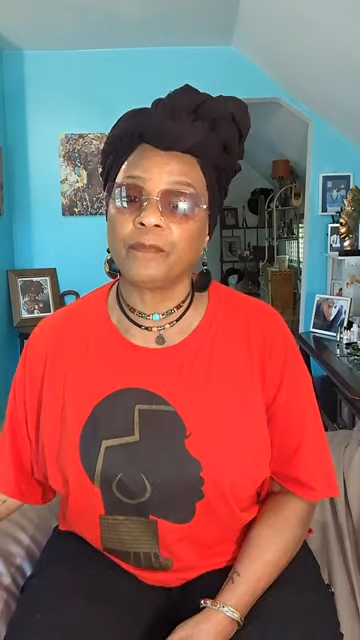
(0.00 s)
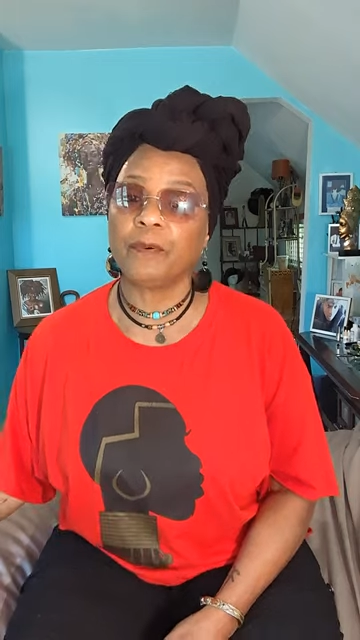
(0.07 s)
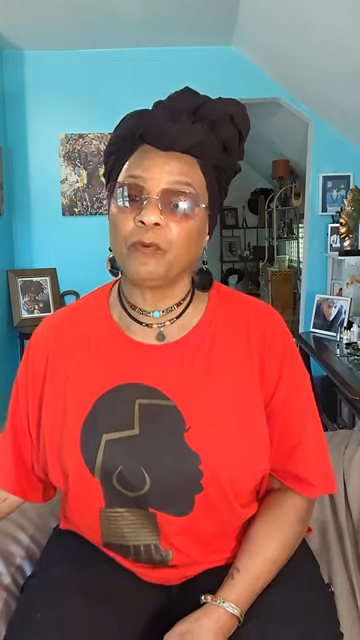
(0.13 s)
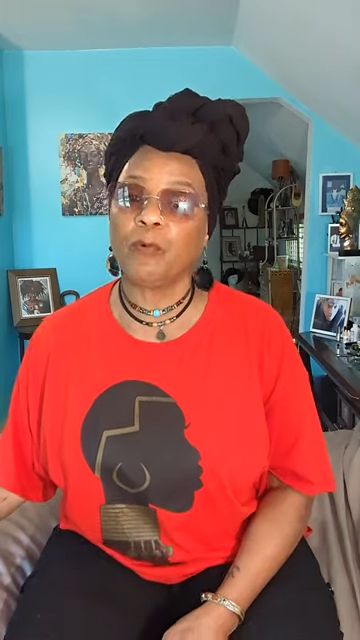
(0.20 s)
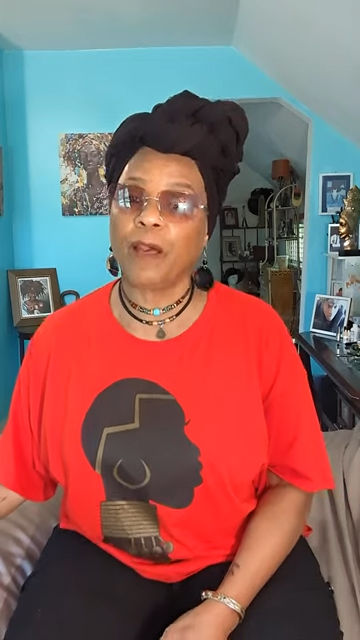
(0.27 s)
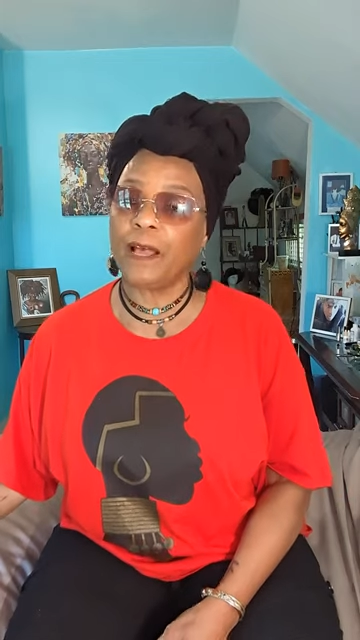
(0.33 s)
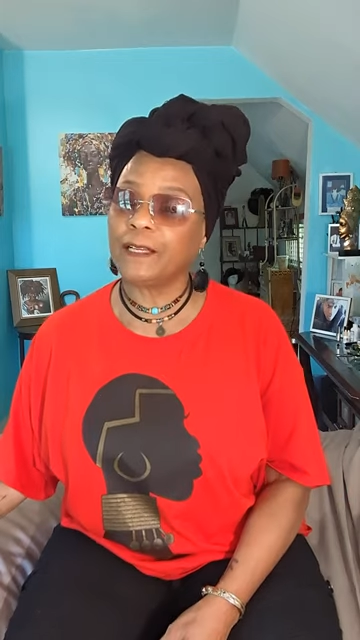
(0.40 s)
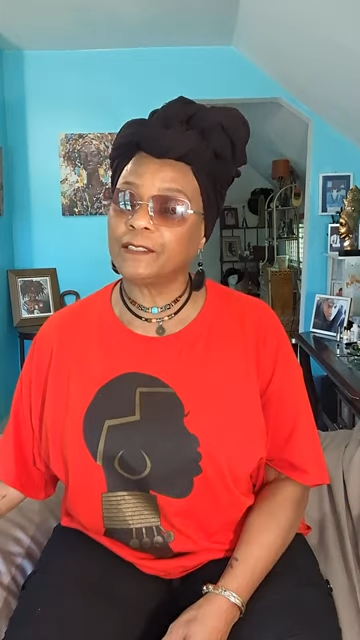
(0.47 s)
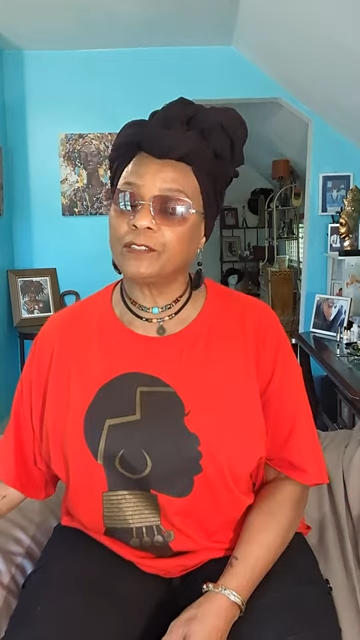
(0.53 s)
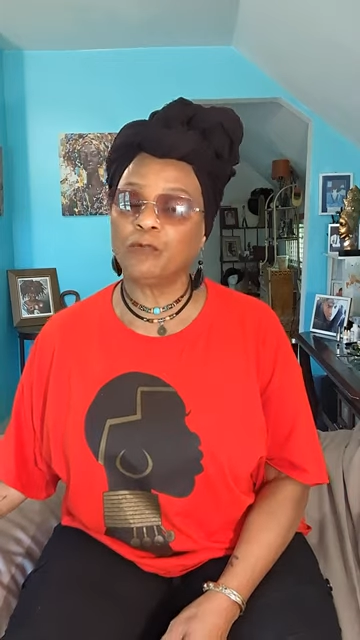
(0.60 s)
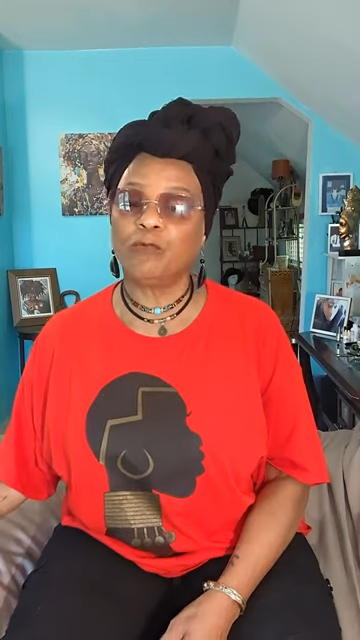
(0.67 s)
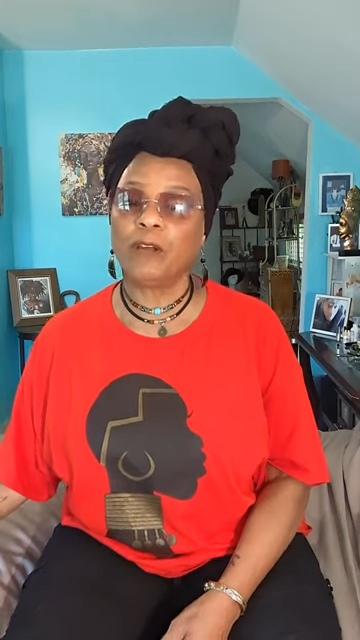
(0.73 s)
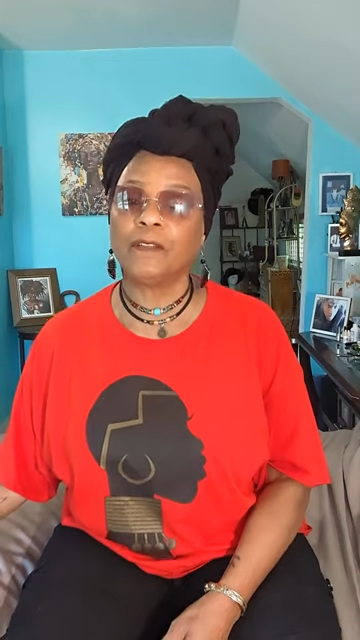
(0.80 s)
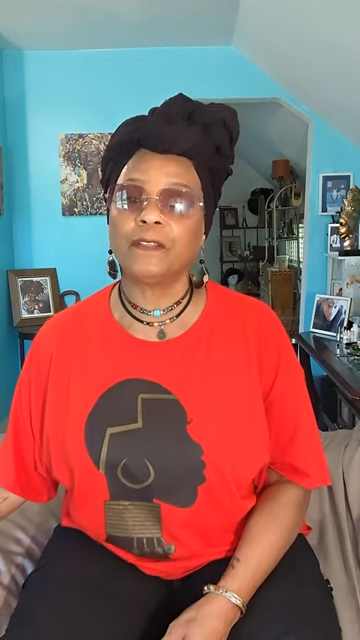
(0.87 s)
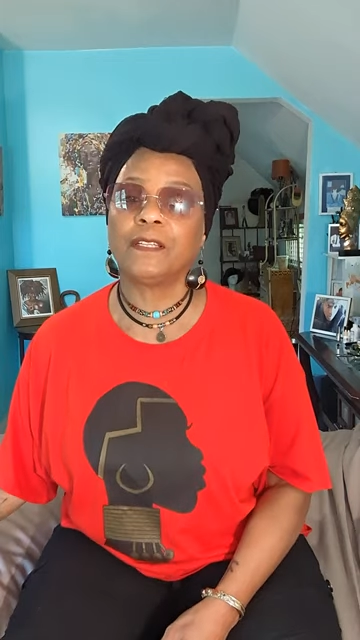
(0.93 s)
But why is the
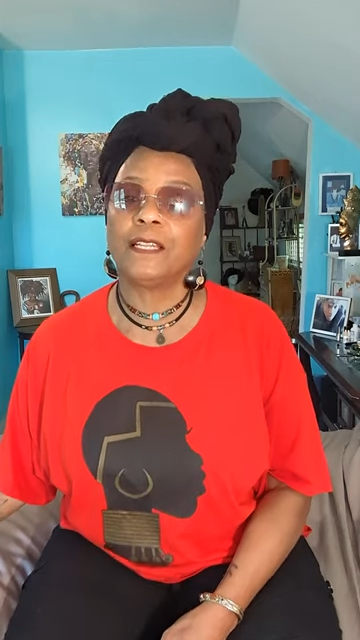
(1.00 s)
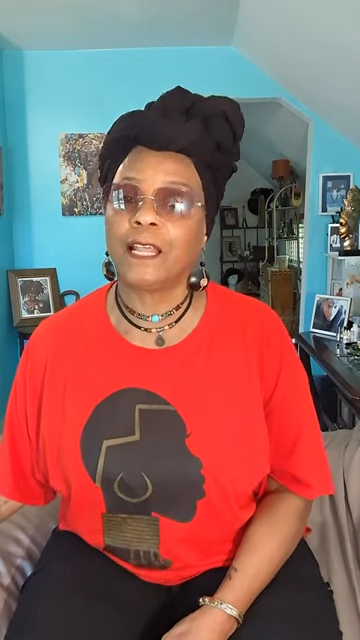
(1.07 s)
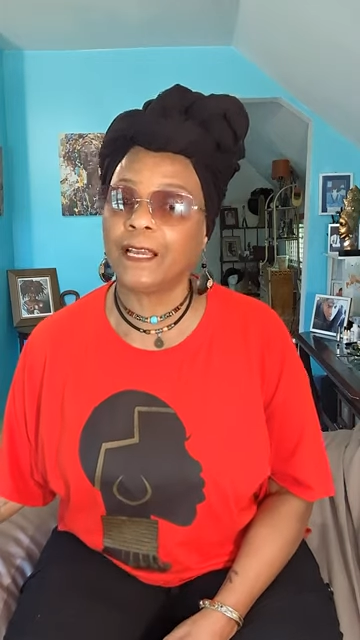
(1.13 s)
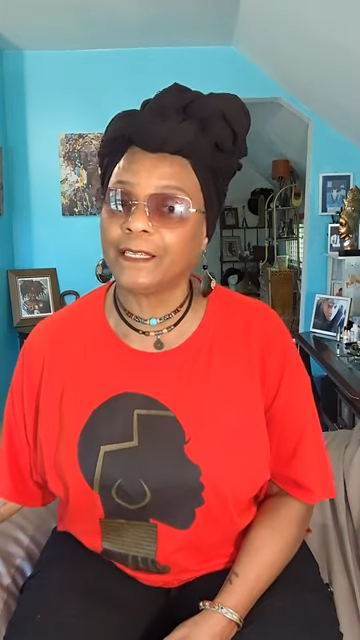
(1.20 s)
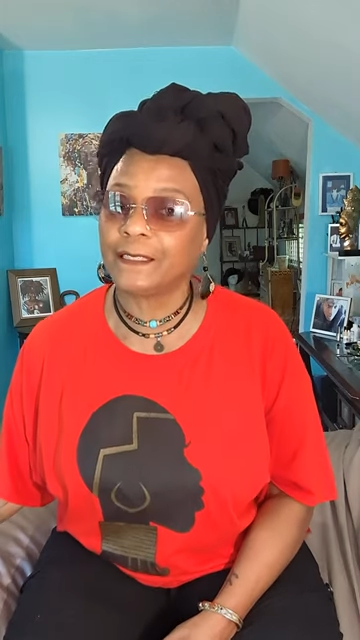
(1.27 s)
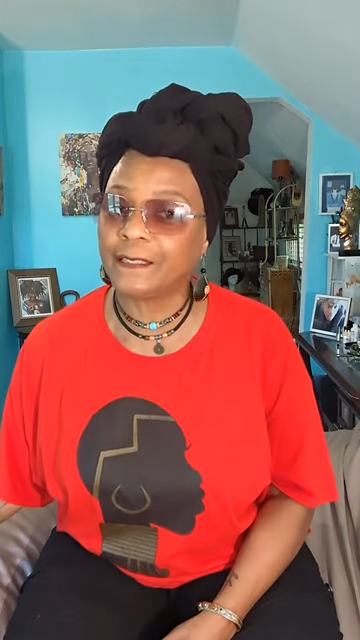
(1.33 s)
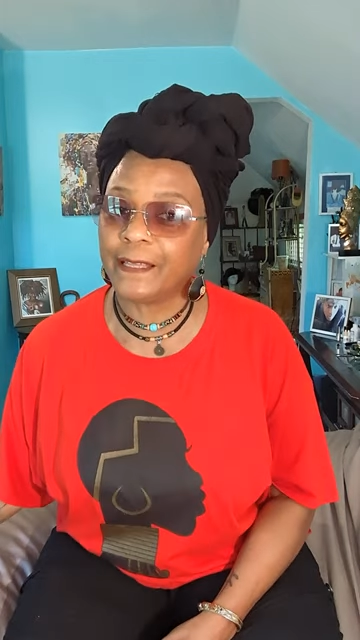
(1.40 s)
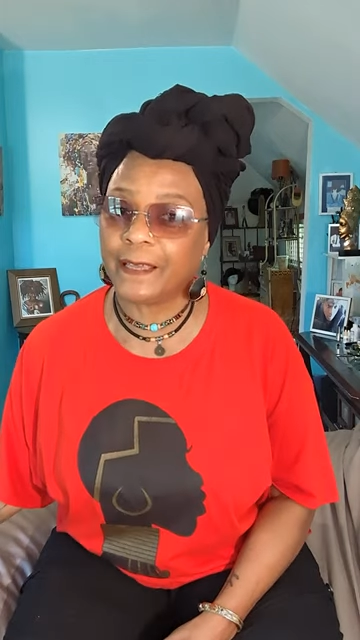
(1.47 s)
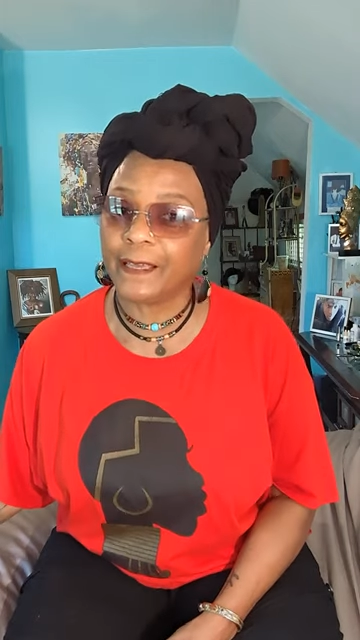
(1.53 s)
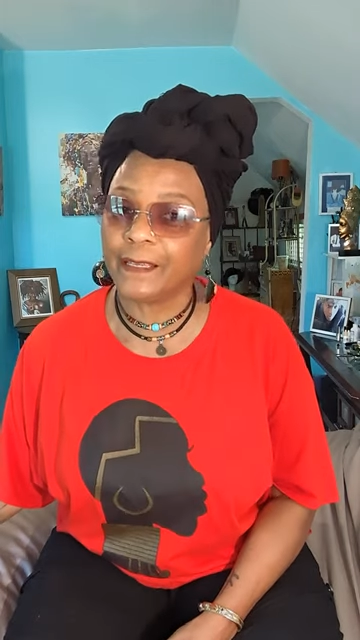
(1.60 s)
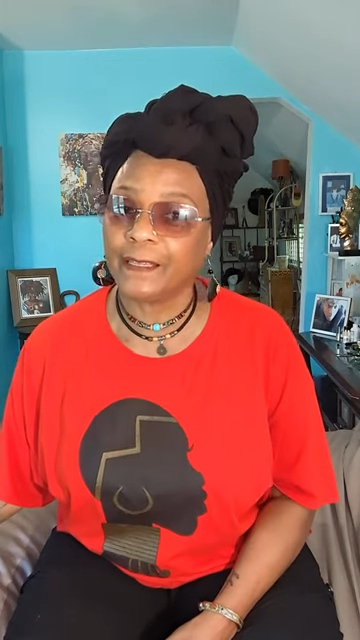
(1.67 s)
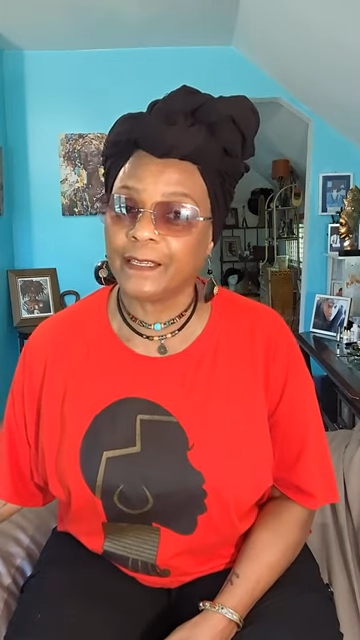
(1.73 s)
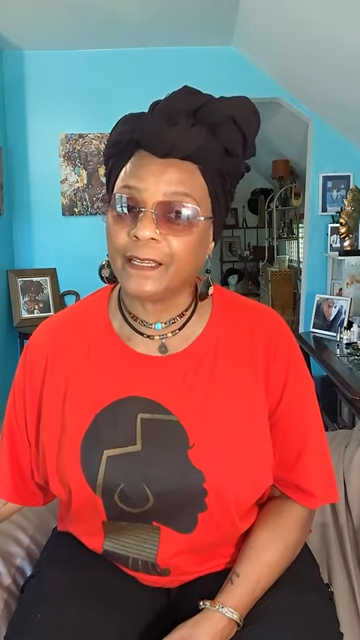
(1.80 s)
weather like that?